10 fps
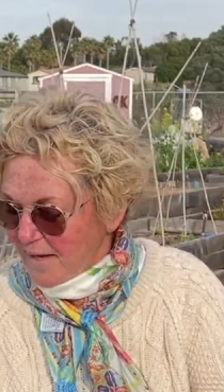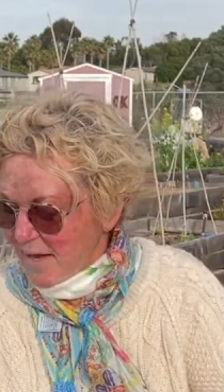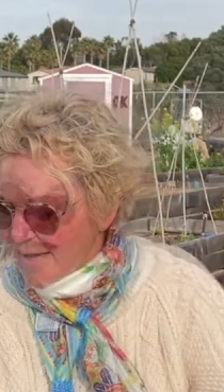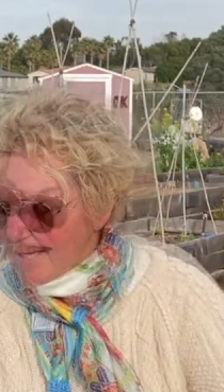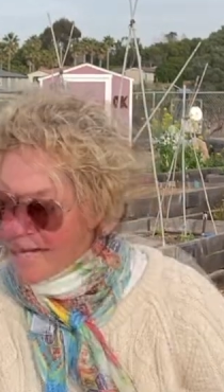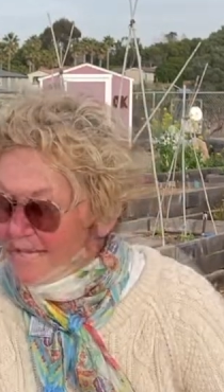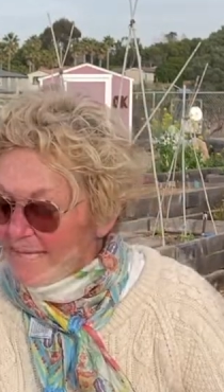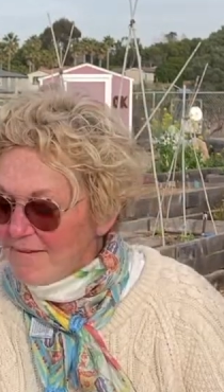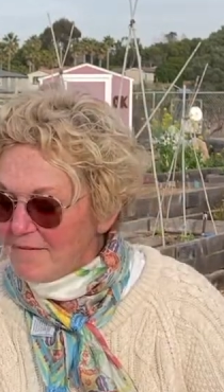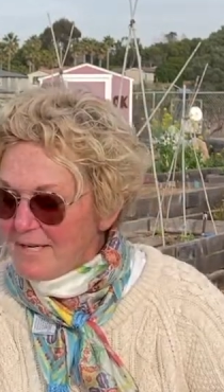I
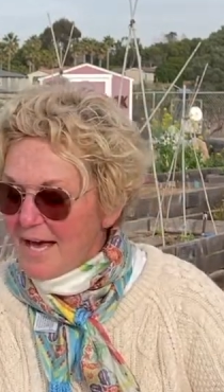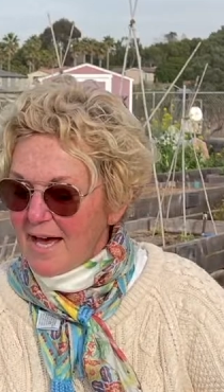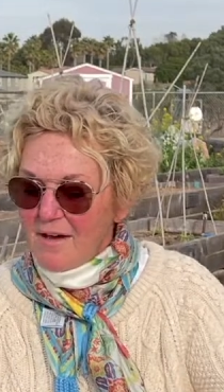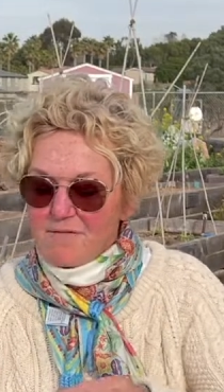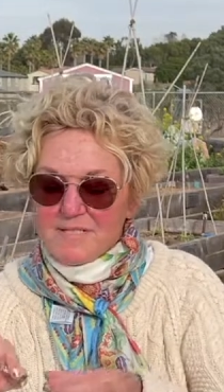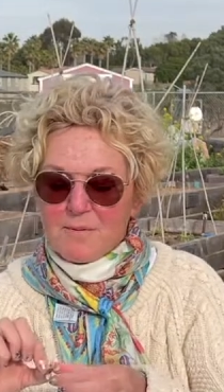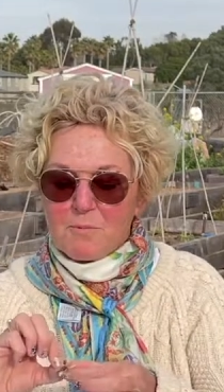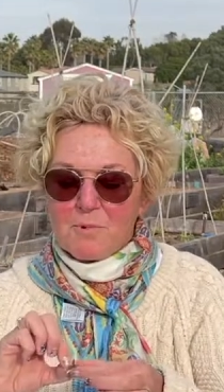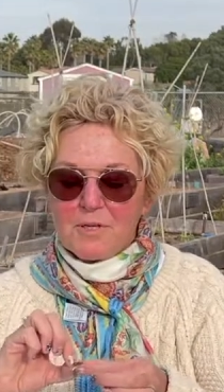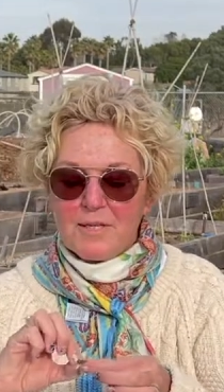even have some
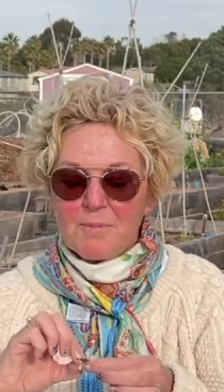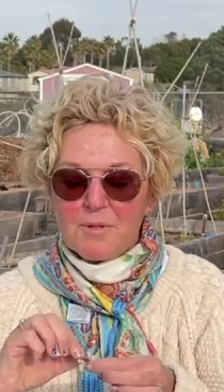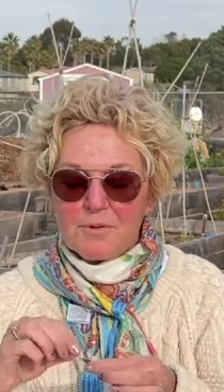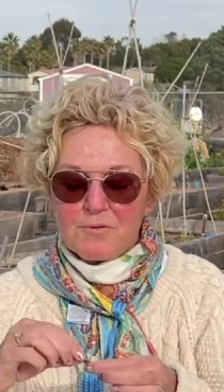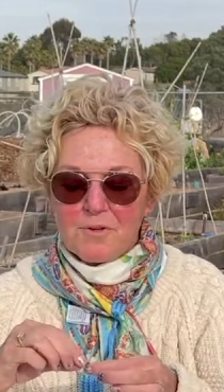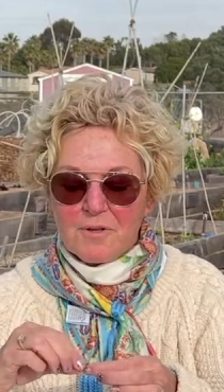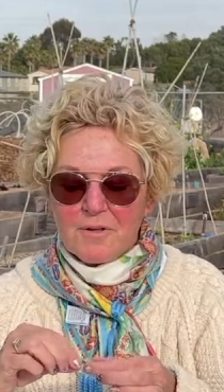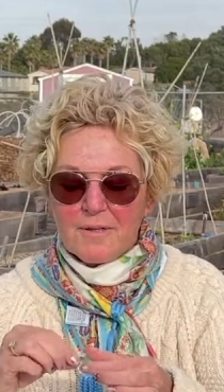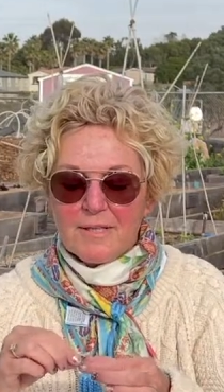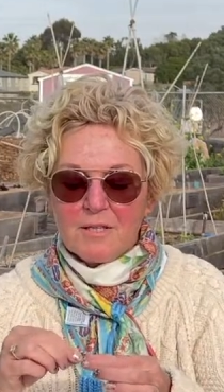really beautiful
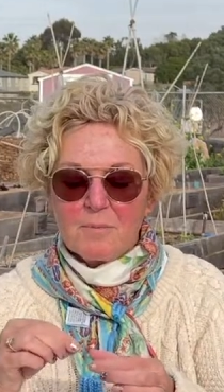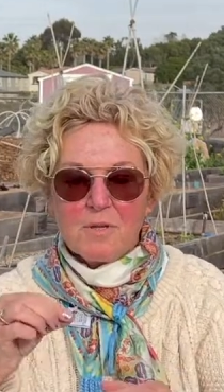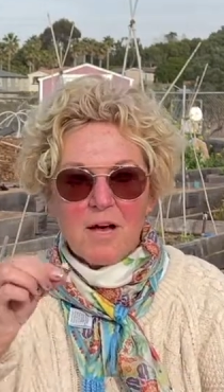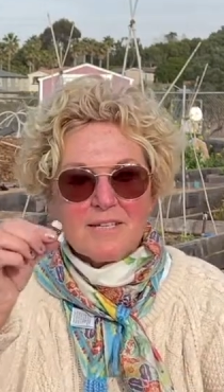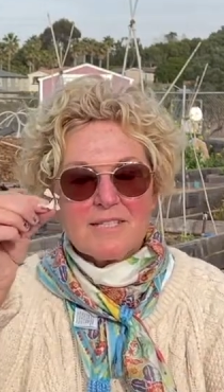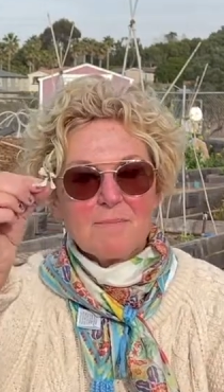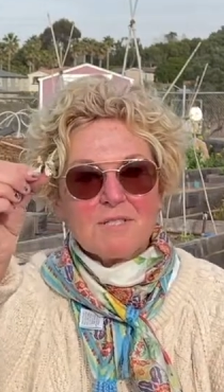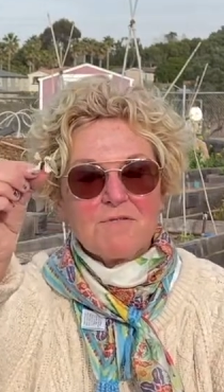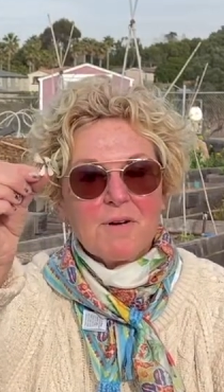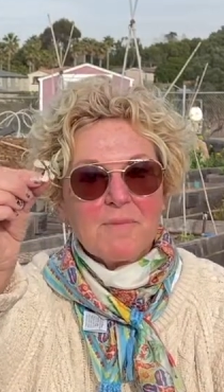little blossoms
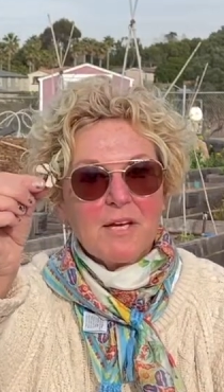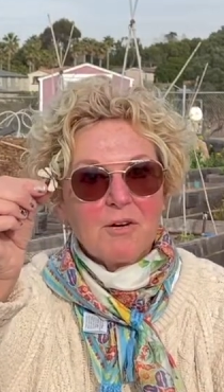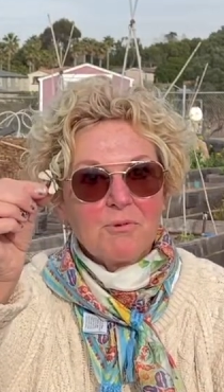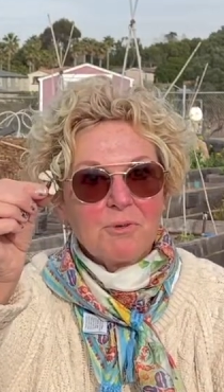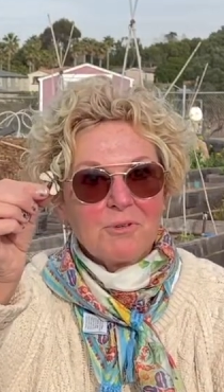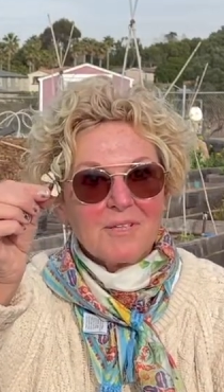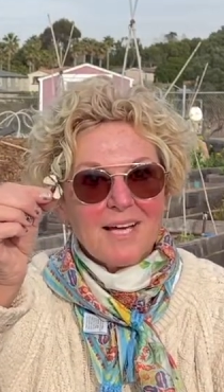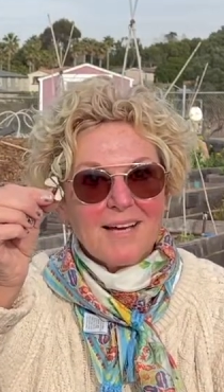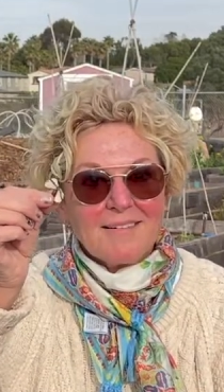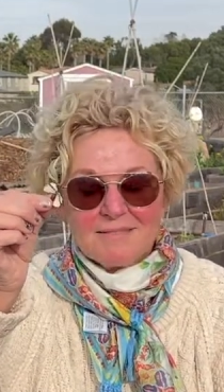from the arugula.